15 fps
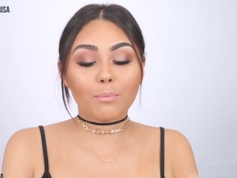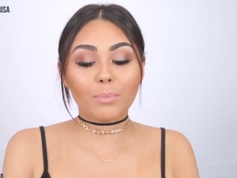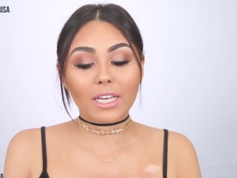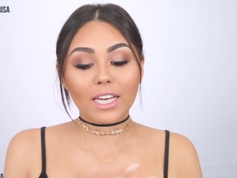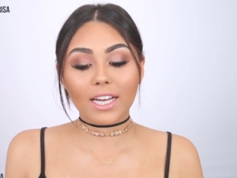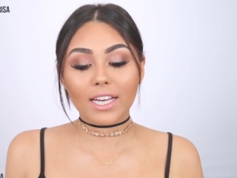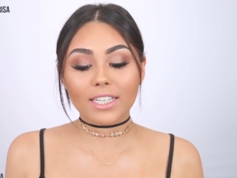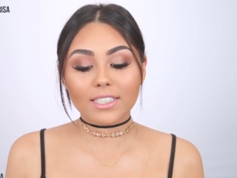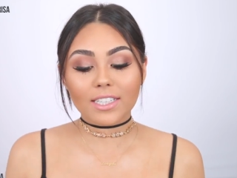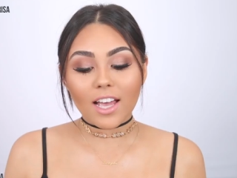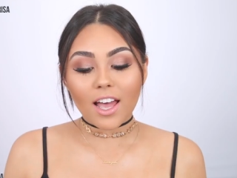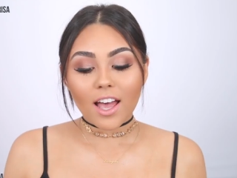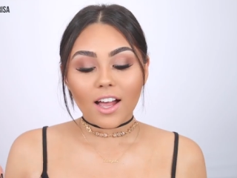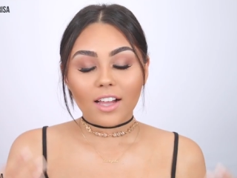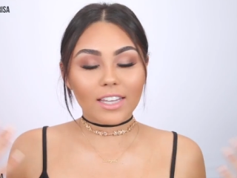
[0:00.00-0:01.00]
because
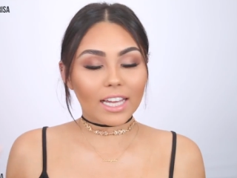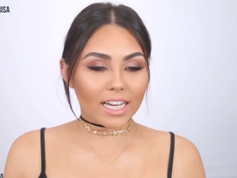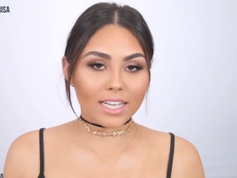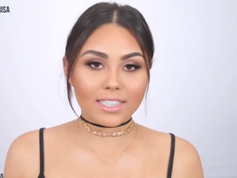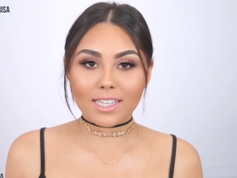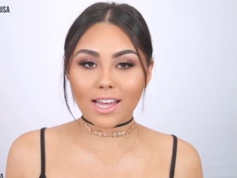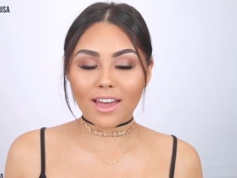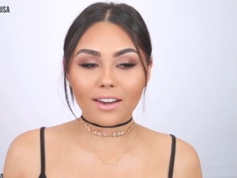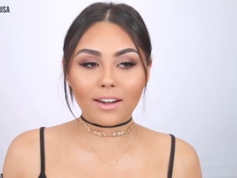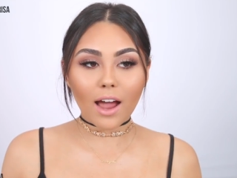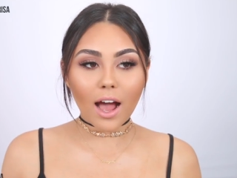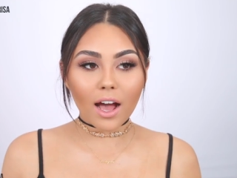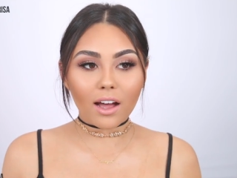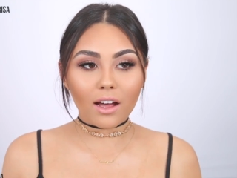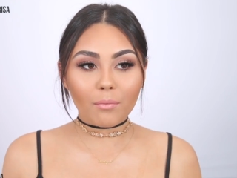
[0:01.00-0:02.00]
like I said,
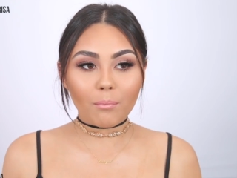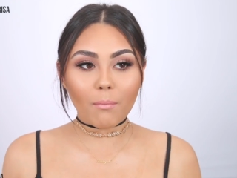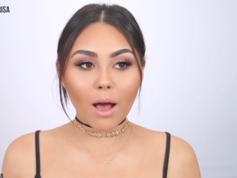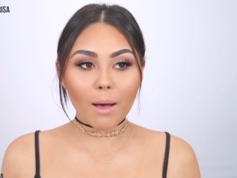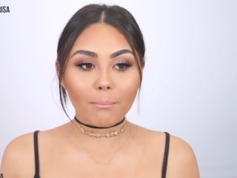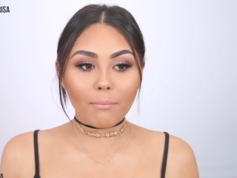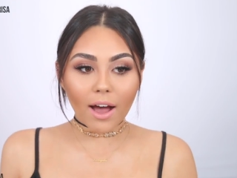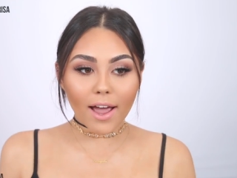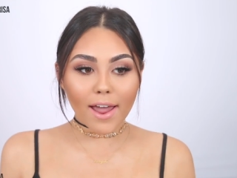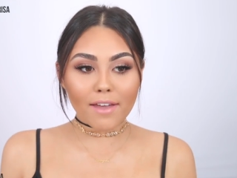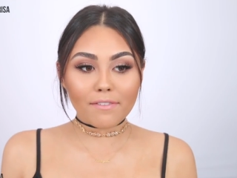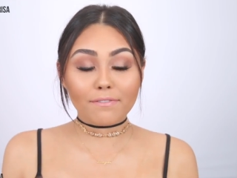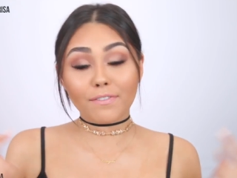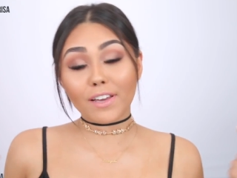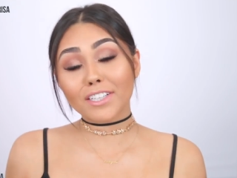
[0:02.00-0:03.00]

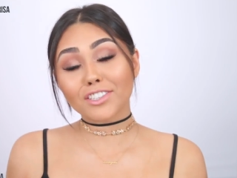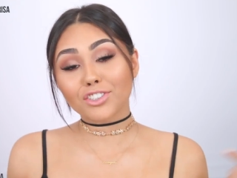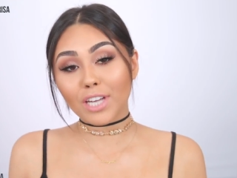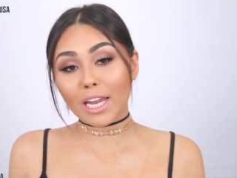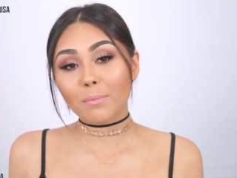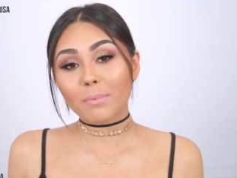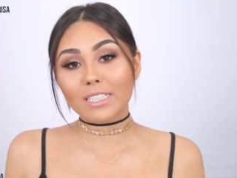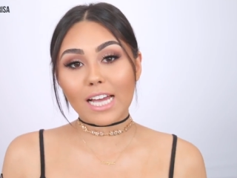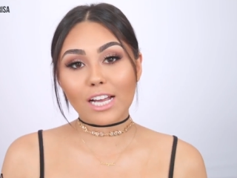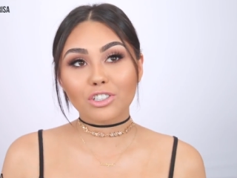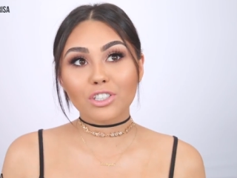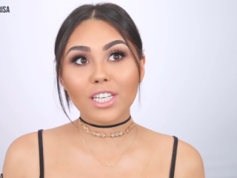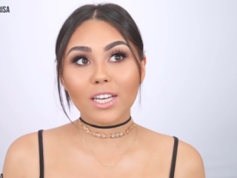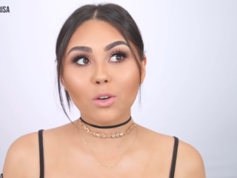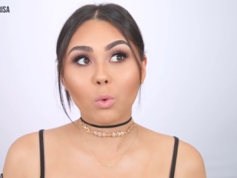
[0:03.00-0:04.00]
my face shape is
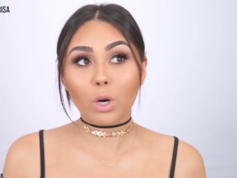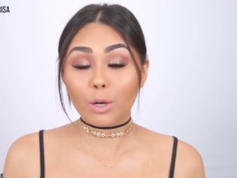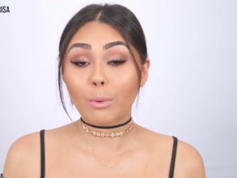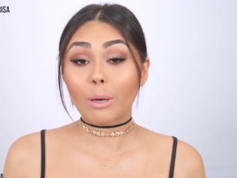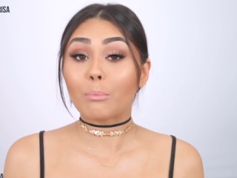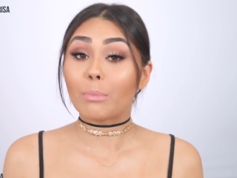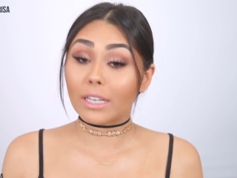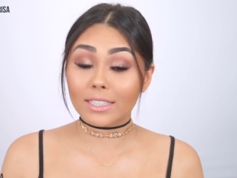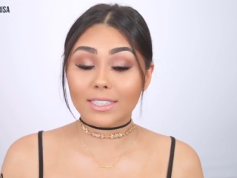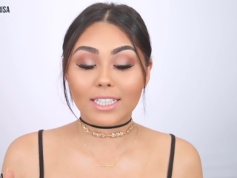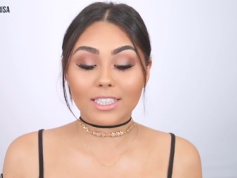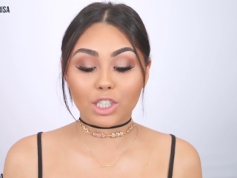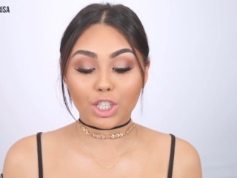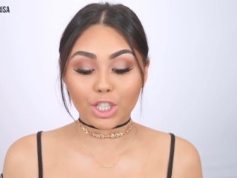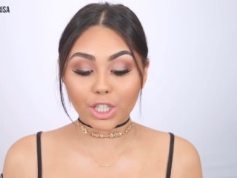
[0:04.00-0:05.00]
actually like one of my biggest
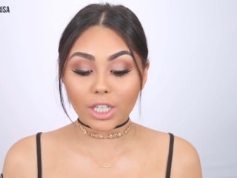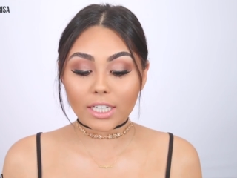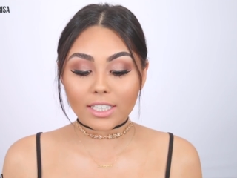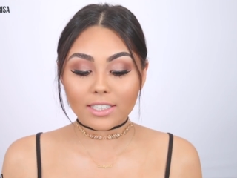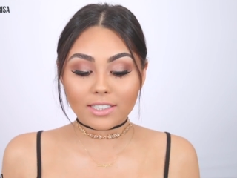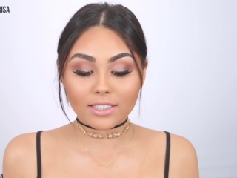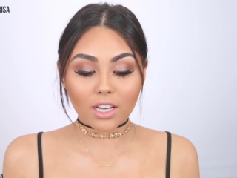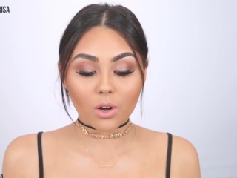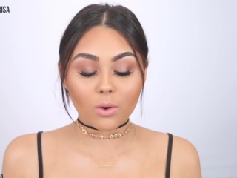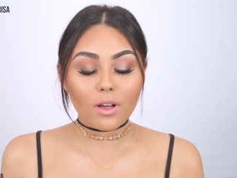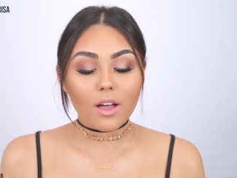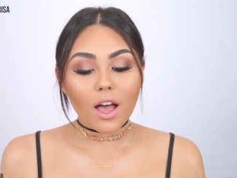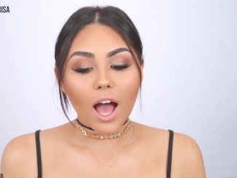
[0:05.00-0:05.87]
insecurities. So